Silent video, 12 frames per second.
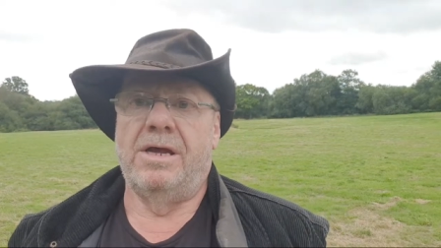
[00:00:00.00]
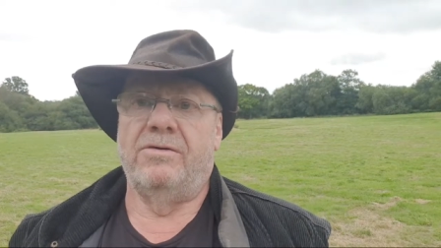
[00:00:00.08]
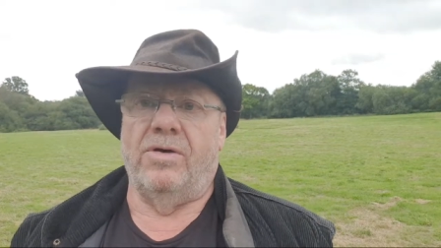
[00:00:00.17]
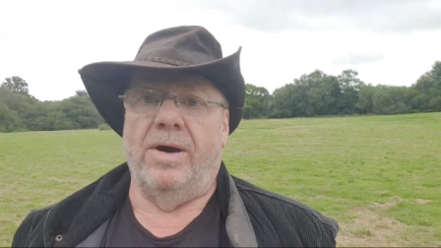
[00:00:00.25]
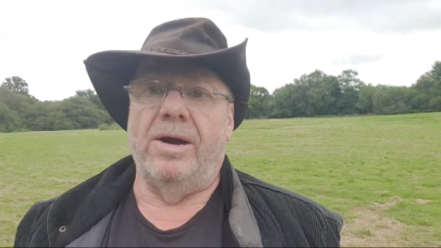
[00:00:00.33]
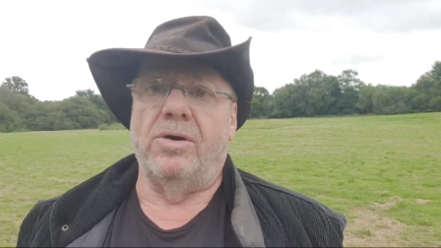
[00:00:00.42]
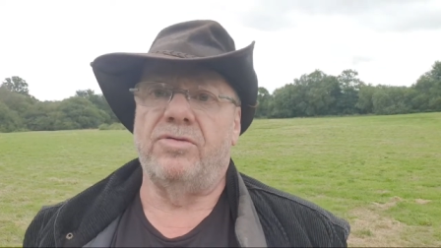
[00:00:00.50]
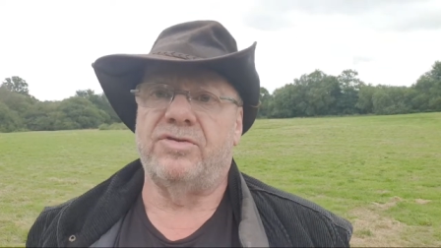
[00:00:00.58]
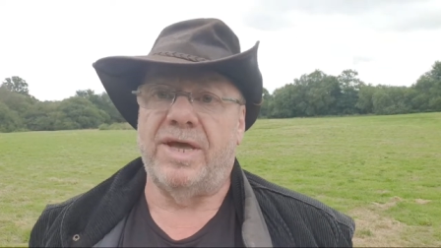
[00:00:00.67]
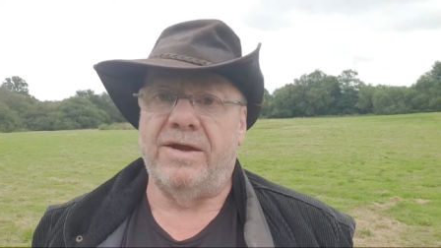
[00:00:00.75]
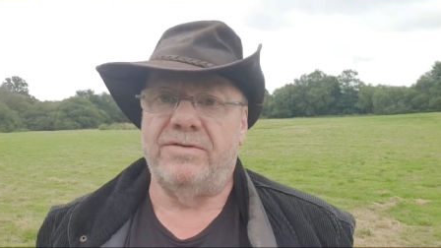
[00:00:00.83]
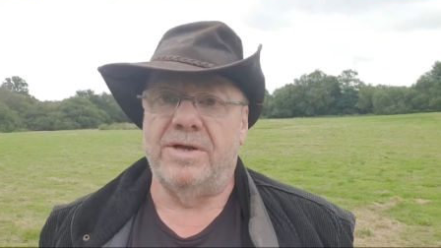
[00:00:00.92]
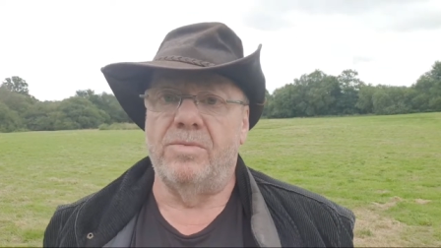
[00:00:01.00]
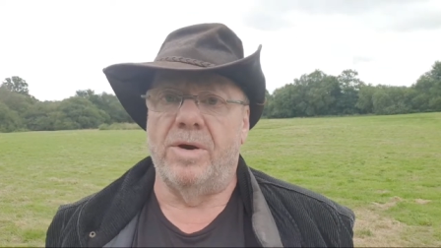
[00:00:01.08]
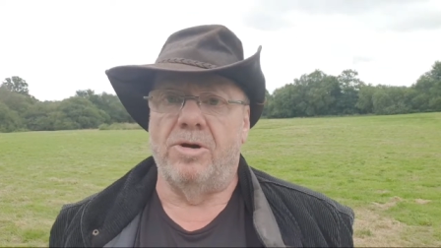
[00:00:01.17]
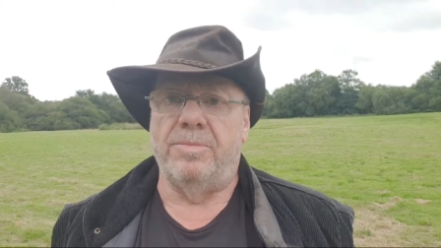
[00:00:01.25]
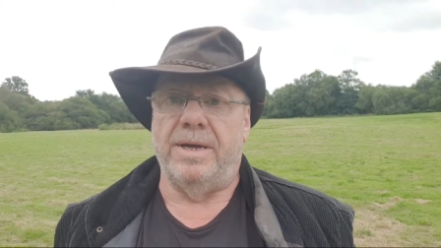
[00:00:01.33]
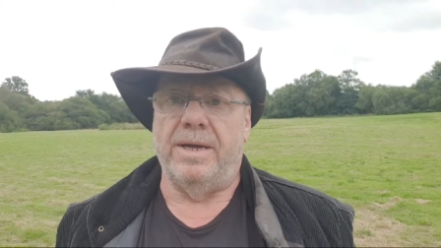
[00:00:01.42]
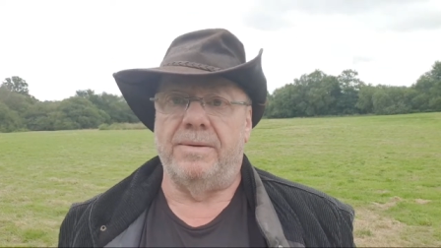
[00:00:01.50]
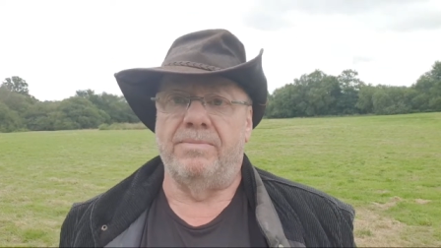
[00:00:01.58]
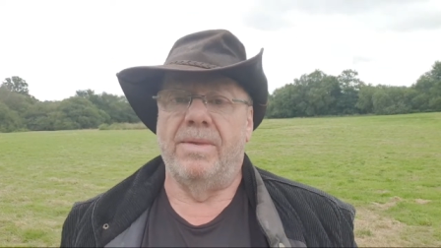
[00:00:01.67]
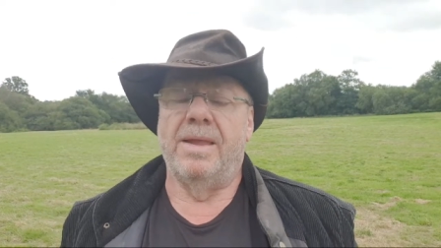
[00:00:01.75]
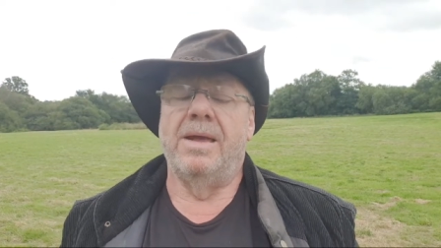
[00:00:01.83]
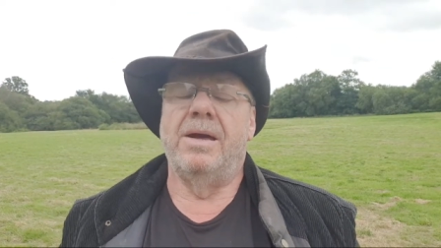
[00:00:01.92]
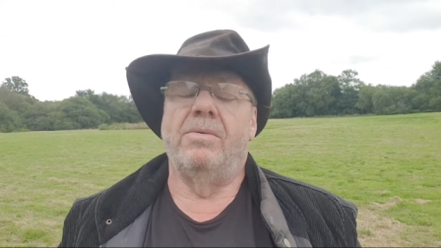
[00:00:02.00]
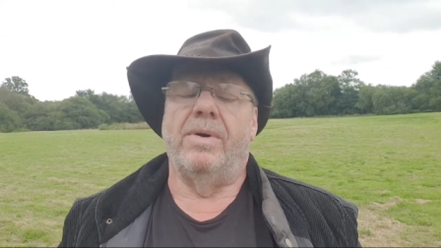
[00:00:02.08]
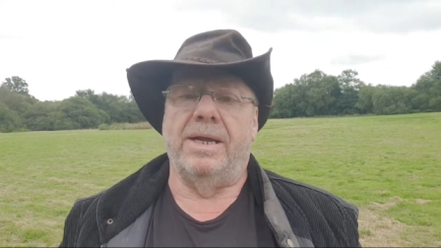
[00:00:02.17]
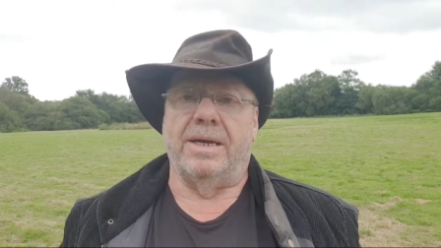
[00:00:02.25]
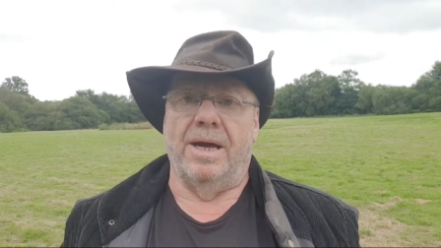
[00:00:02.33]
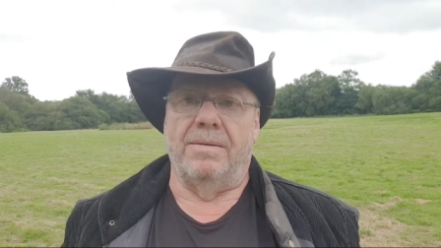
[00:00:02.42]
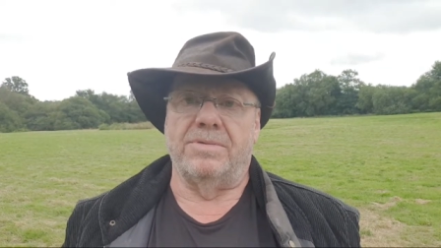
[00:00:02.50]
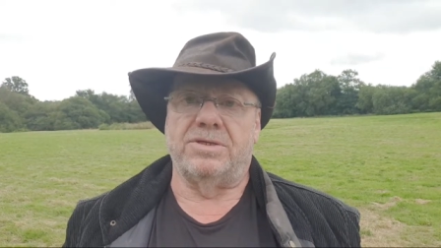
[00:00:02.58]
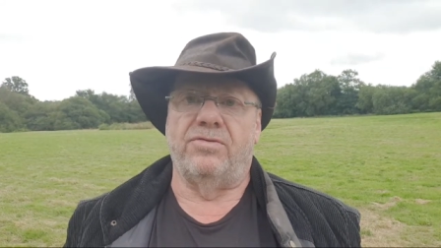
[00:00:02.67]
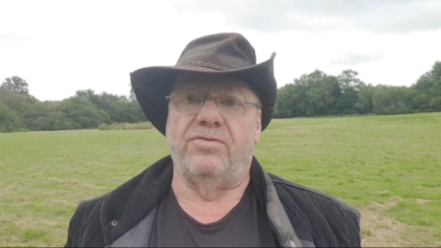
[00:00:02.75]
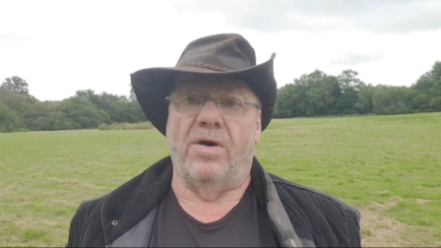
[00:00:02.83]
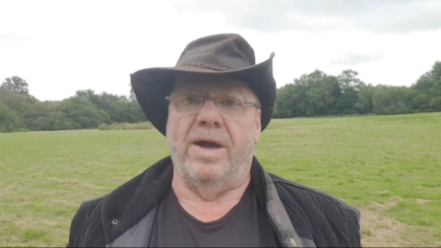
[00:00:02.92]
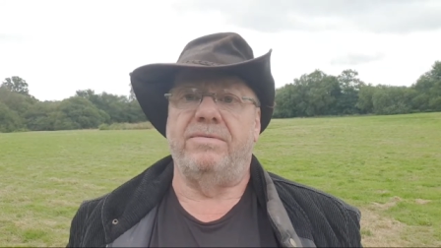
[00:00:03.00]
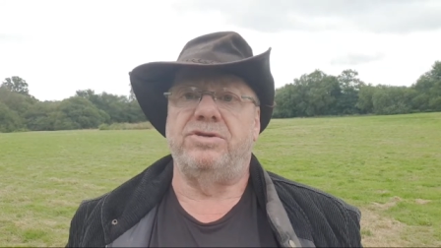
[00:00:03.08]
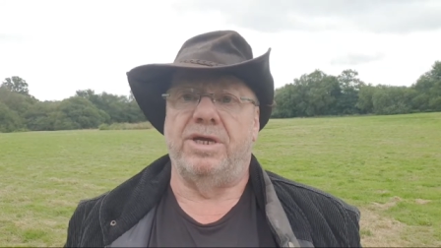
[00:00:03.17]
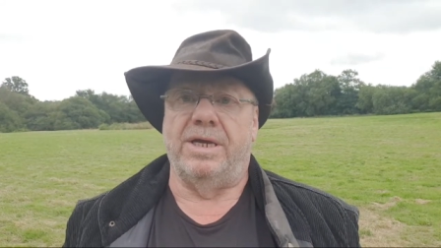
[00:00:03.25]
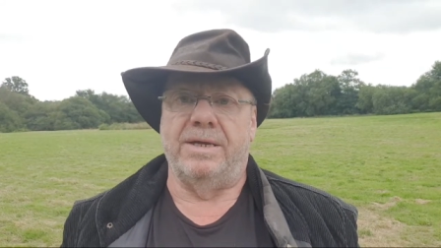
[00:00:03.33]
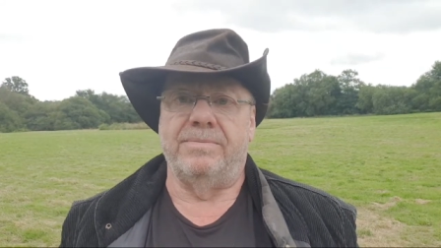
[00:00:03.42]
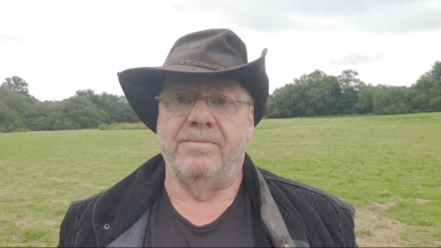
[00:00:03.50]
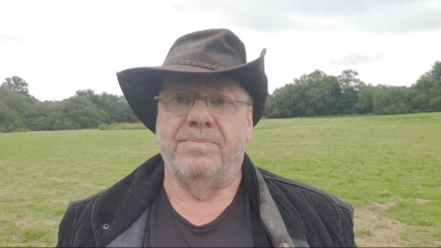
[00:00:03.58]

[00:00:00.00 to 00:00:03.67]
for health, safety and well-being when it comes to 5G.